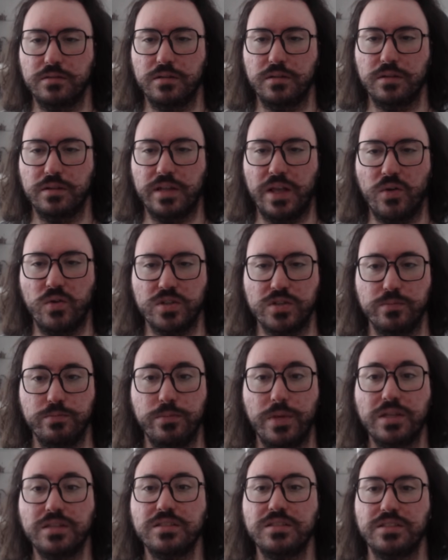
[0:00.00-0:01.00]
That was
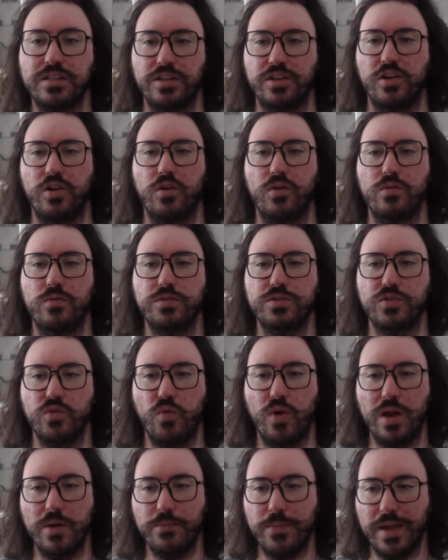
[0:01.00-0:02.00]
months ago, so
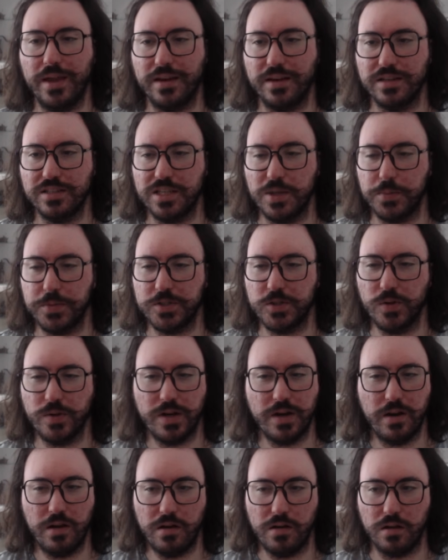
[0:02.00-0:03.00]
why make this episode
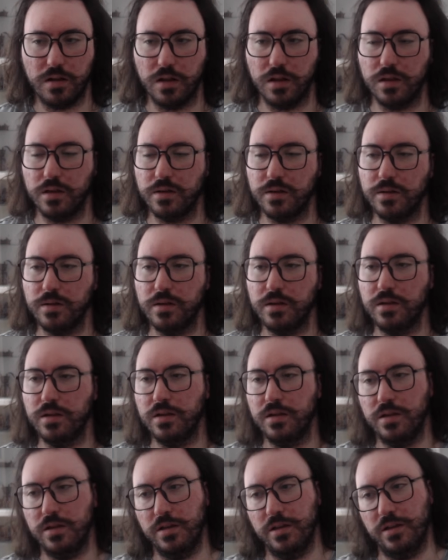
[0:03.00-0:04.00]
at all?
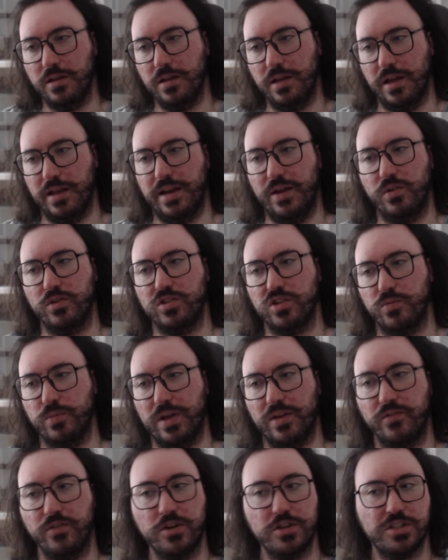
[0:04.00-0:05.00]
And that was on my
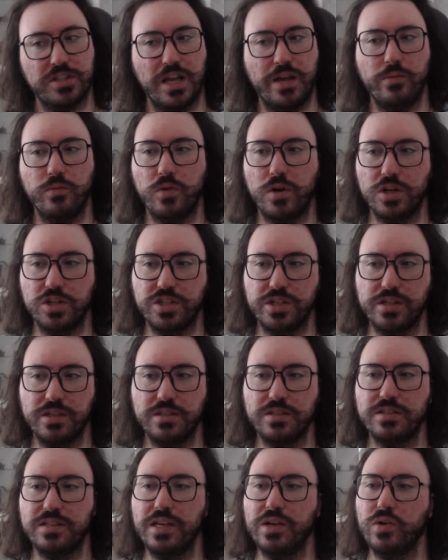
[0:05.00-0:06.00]
first time watching
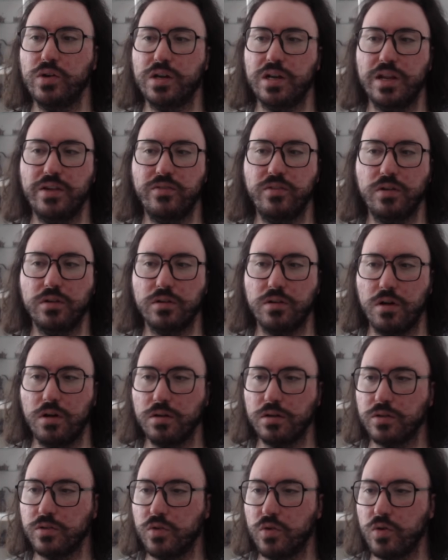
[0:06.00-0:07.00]
Secret Level
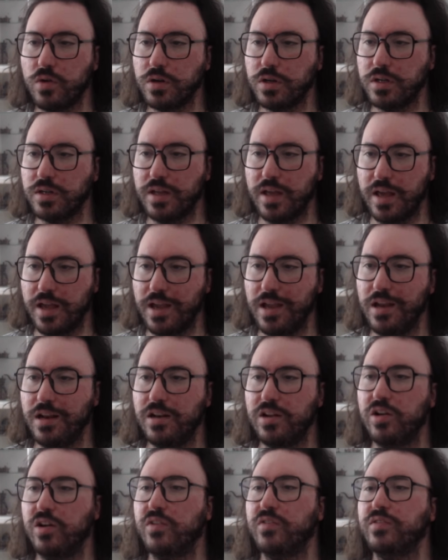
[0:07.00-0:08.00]
Concord Tale
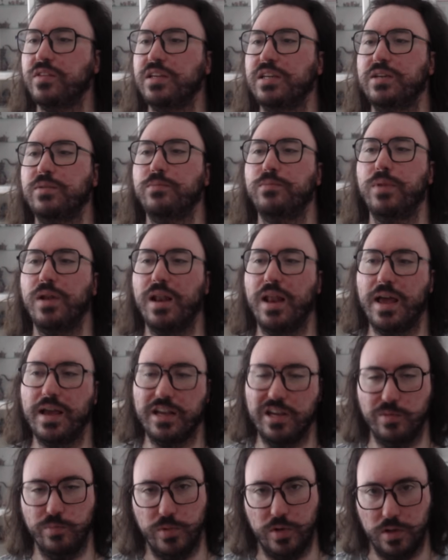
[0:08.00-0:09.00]
of the
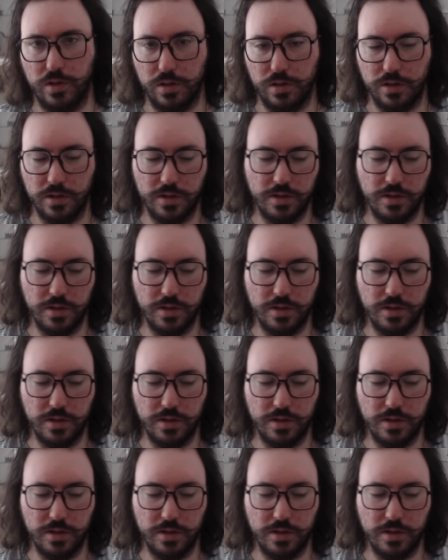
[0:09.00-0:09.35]
Implacable.